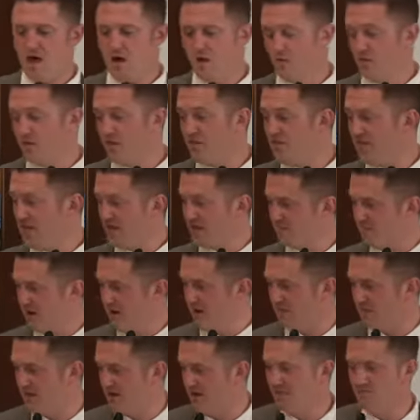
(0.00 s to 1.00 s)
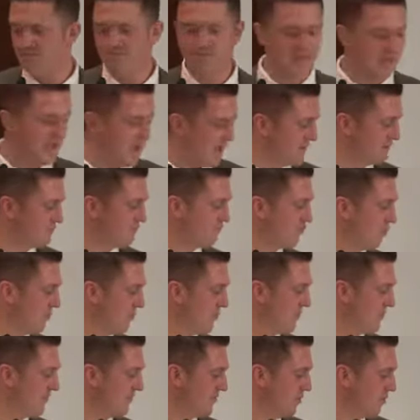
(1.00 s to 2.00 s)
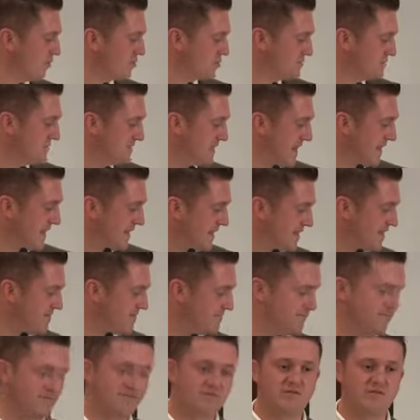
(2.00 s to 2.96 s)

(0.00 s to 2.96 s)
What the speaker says: I want to thank Pamela and Robert for the hospitality,